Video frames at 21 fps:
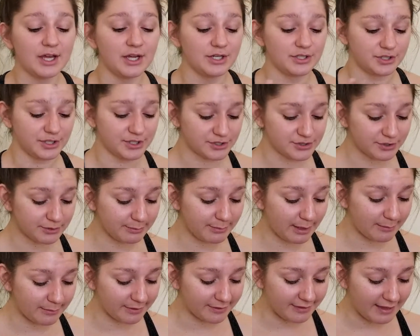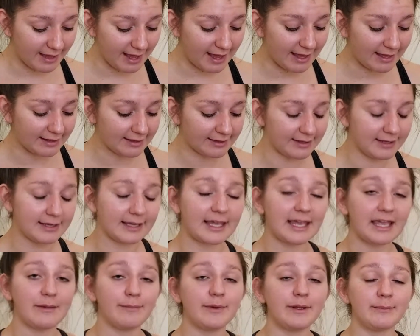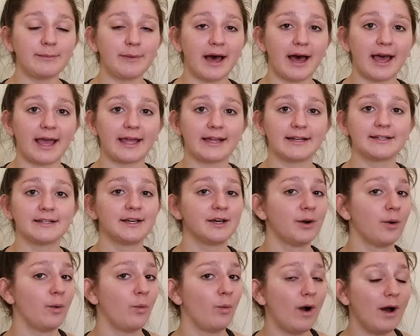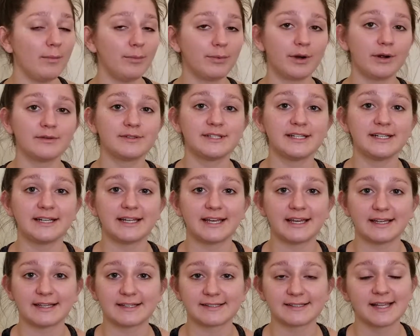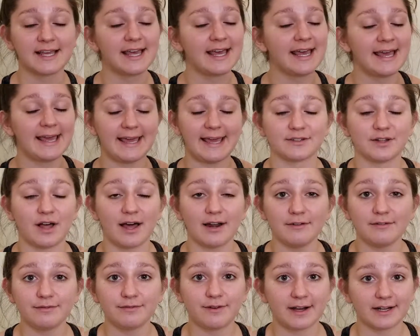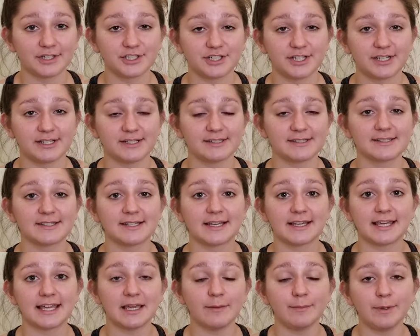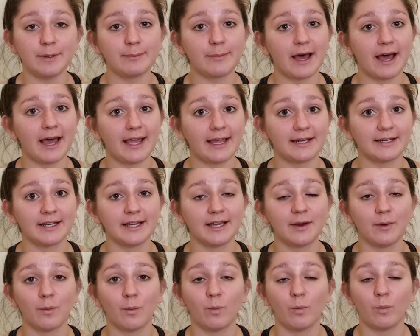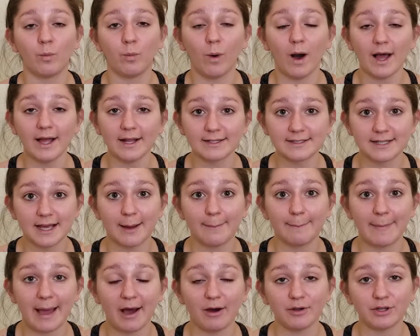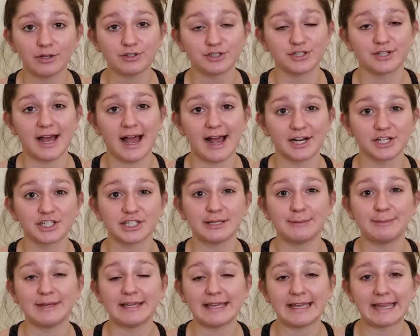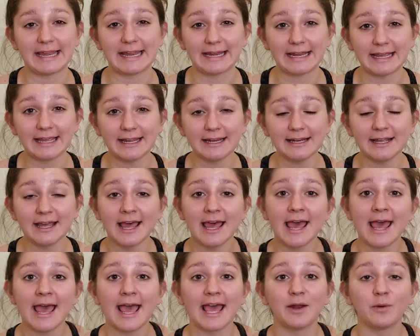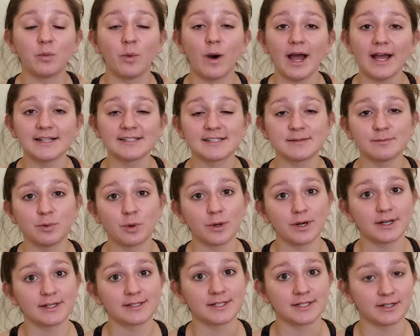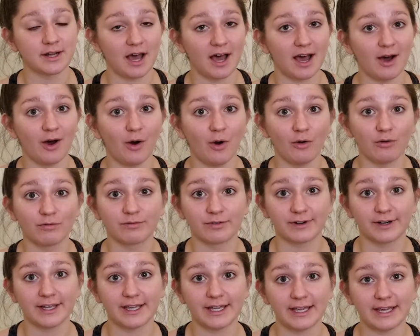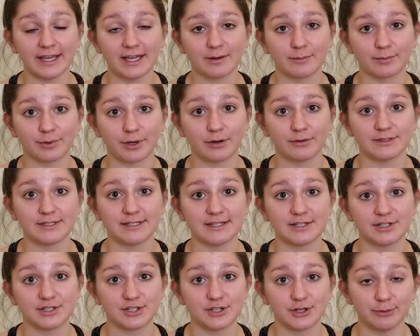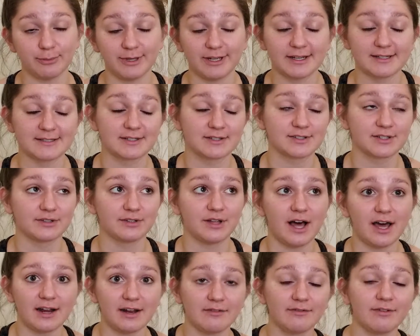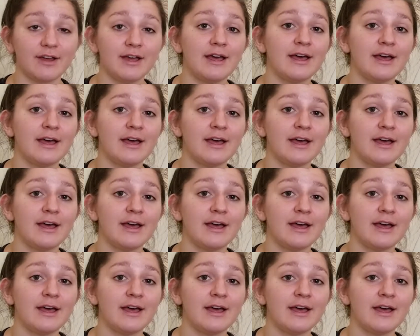just remember that. Keep in mind what protein is, a lot of functions. Keep in mind what amount you should actually be eating, and why it's important to not overeat in protein too, because there's a lot of